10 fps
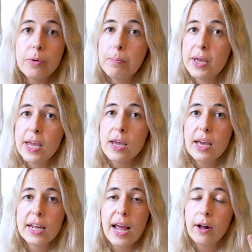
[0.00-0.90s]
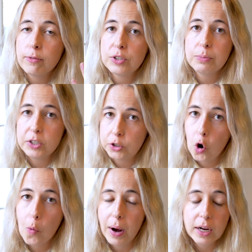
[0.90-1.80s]
for me, it helps me
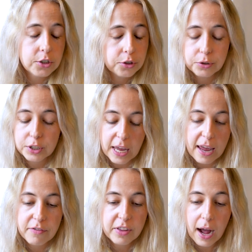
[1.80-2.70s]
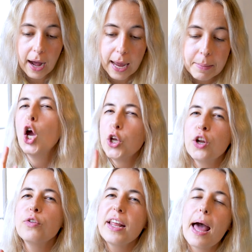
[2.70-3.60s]
so much to save time.
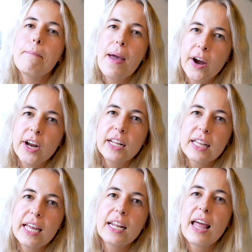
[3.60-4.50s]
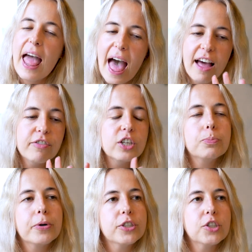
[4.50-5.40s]
You know that apparently the
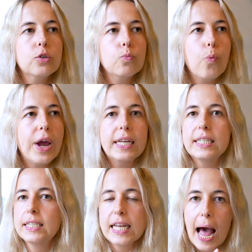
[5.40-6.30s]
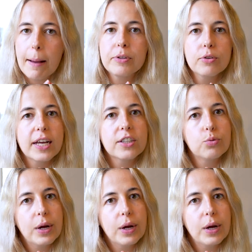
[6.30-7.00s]
average person wastes up to like